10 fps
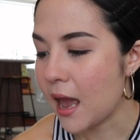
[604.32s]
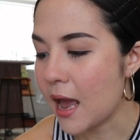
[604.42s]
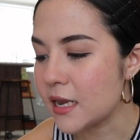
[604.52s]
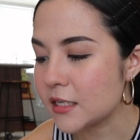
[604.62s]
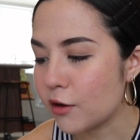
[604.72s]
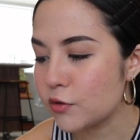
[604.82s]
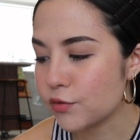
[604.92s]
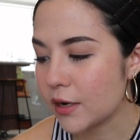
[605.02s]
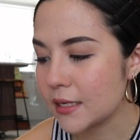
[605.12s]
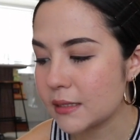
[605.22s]
And I was
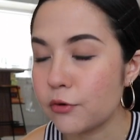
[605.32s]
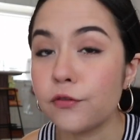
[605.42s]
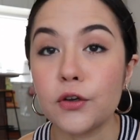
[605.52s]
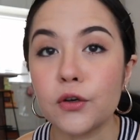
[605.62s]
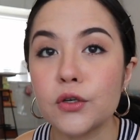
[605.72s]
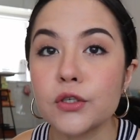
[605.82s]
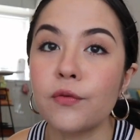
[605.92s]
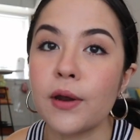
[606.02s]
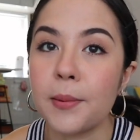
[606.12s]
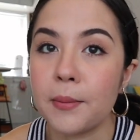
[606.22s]
reading some reviews
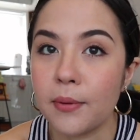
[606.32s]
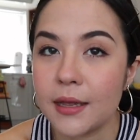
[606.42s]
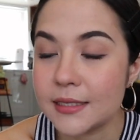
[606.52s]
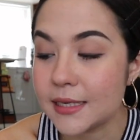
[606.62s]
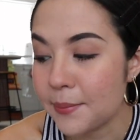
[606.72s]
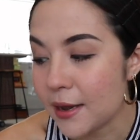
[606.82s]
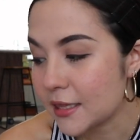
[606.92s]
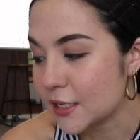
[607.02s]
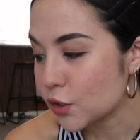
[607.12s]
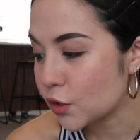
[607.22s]
of what other people had said
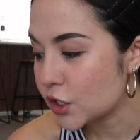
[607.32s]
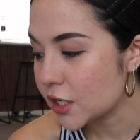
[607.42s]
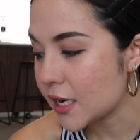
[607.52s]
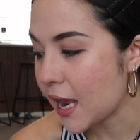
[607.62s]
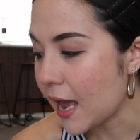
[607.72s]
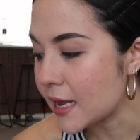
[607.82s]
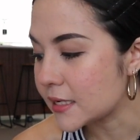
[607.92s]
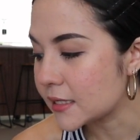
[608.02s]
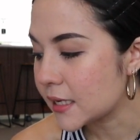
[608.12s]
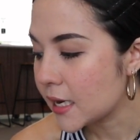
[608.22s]
about this cushion,
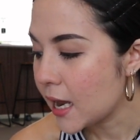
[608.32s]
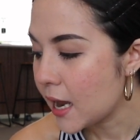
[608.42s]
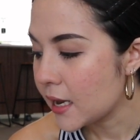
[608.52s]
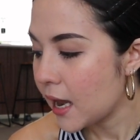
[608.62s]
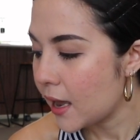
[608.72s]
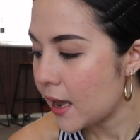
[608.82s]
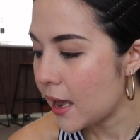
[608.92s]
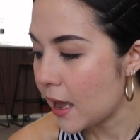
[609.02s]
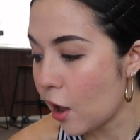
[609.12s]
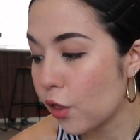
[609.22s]
and
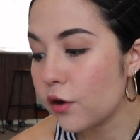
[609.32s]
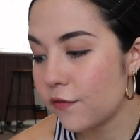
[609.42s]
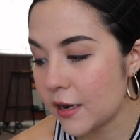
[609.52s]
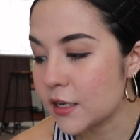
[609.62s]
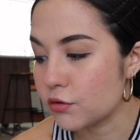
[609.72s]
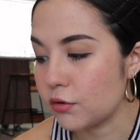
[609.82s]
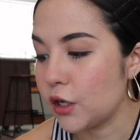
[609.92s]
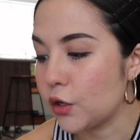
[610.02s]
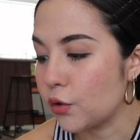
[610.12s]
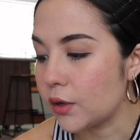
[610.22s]
a lot of it is
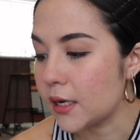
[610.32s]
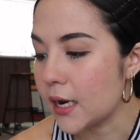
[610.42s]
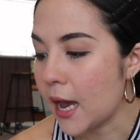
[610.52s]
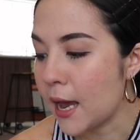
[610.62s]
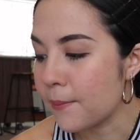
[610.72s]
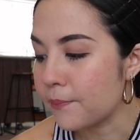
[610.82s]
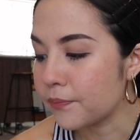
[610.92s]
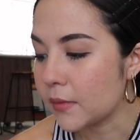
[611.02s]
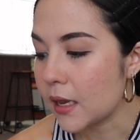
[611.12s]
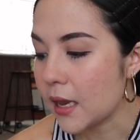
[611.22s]
really good.
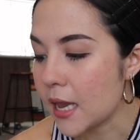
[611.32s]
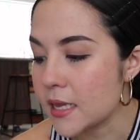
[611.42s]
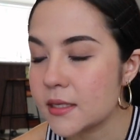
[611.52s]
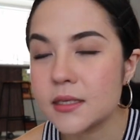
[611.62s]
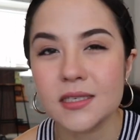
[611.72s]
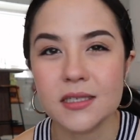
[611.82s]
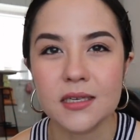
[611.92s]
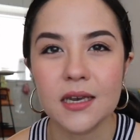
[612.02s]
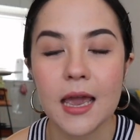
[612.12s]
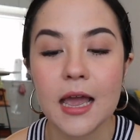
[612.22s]

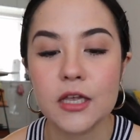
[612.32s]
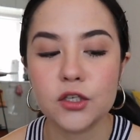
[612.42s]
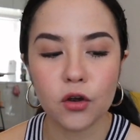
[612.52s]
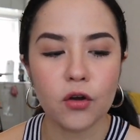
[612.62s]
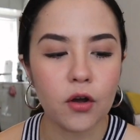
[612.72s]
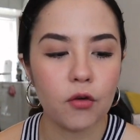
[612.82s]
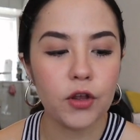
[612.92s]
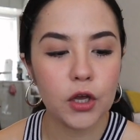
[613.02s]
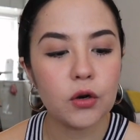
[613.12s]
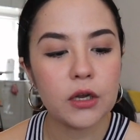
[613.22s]
It's got
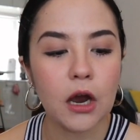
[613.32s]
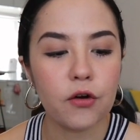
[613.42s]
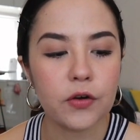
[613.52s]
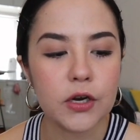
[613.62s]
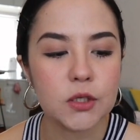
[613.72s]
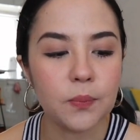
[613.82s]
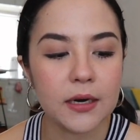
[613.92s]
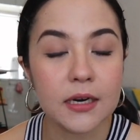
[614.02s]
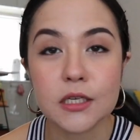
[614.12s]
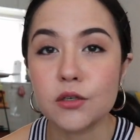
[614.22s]
really good coverage, but
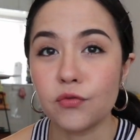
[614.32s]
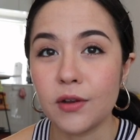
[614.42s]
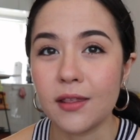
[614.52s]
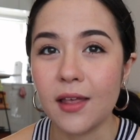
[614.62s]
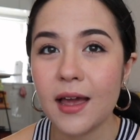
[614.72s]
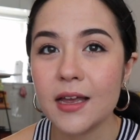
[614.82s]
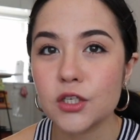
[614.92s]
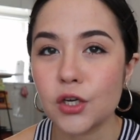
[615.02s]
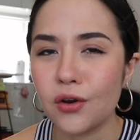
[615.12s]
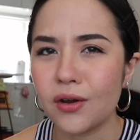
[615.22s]
it is still really
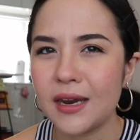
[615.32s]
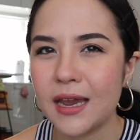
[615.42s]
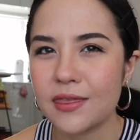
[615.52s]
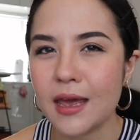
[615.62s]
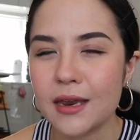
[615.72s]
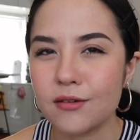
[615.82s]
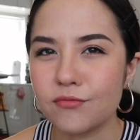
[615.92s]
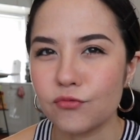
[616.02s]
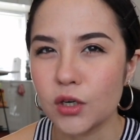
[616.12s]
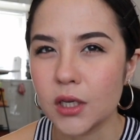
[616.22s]
light, so you're not going to get that
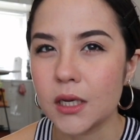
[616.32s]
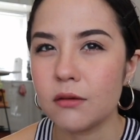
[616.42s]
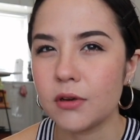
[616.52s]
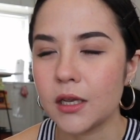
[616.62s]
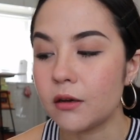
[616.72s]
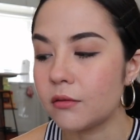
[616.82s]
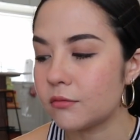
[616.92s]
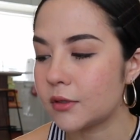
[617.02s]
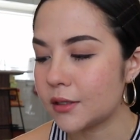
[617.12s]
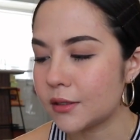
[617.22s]
really
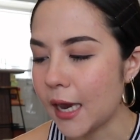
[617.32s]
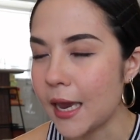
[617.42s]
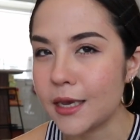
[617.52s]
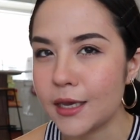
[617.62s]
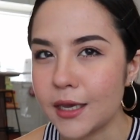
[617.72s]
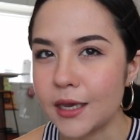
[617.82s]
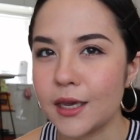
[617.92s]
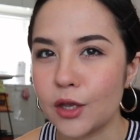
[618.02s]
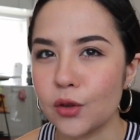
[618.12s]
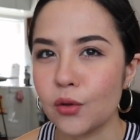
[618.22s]

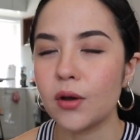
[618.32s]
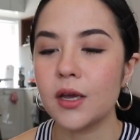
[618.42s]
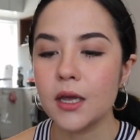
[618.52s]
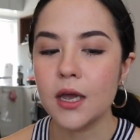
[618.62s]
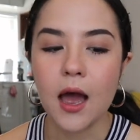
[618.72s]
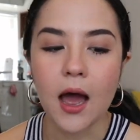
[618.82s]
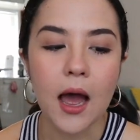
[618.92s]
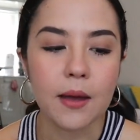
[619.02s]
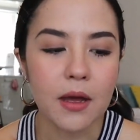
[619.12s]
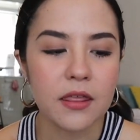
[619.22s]
cakey look.
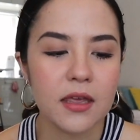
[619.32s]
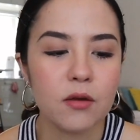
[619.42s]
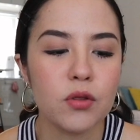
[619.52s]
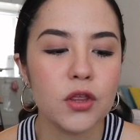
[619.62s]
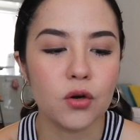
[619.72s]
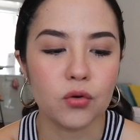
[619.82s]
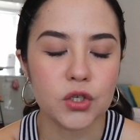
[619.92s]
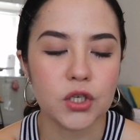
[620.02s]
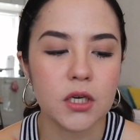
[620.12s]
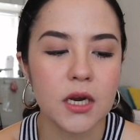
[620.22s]
I think with the
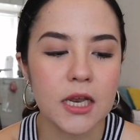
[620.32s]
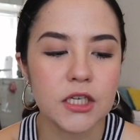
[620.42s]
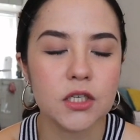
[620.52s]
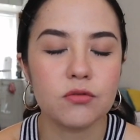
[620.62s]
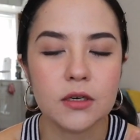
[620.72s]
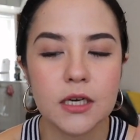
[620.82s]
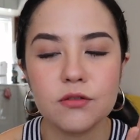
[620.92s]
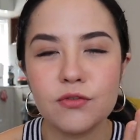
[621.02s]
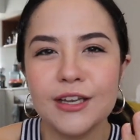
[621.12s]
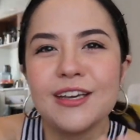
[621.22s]
cushion, it just does
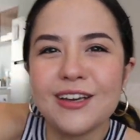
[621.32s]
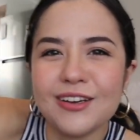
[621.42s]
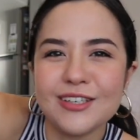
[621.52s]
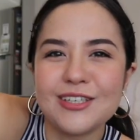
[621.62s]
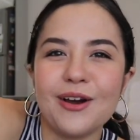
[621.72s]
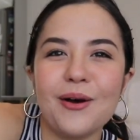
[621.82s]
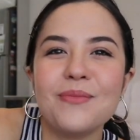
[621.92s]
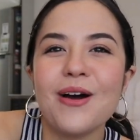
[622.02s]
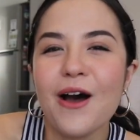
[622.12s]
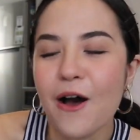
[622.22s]
a really good
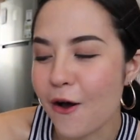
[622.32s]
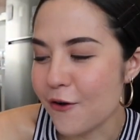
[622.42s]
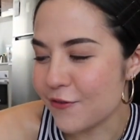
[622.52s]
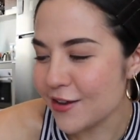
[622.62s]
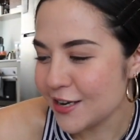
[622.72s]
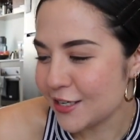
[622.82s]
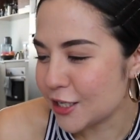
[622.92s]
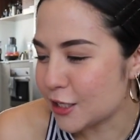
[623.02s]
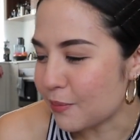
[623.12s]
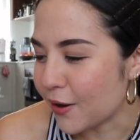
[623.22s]
job of
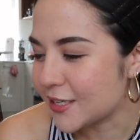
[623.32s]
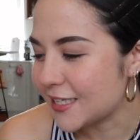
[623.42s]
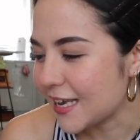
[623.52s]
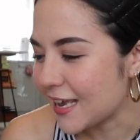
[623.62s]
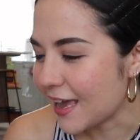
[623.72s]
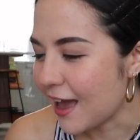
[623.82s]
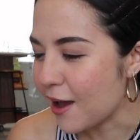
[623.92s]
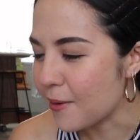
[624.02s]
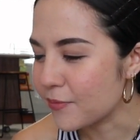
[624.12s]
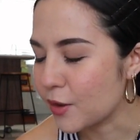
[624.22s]
dispersing
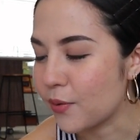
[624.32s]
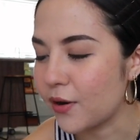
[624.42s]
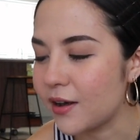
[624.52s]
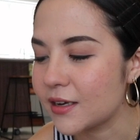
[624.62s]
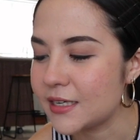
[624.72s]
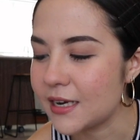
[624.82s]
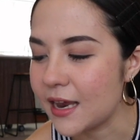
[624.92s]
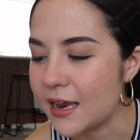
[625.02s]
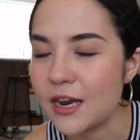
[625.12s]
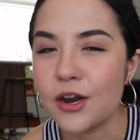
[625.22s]
the product
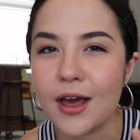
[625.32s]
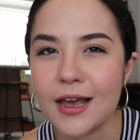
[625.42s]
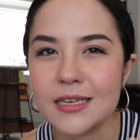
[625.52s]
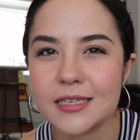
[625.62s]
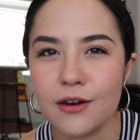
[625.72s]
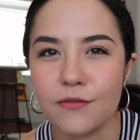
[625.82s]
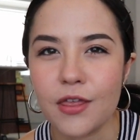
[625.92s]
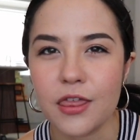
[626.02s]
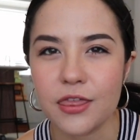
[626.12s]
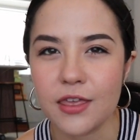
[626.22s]
in a nice kind
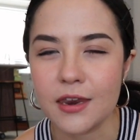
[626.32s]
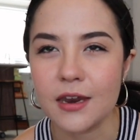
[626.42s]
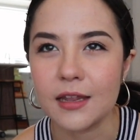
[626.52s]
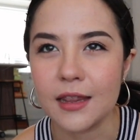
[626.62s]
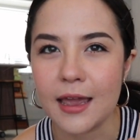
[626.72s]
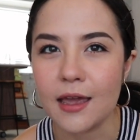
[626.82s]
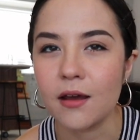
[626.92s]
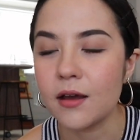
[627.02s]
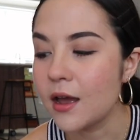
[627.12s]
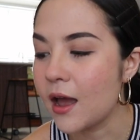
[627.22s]
of thin layer.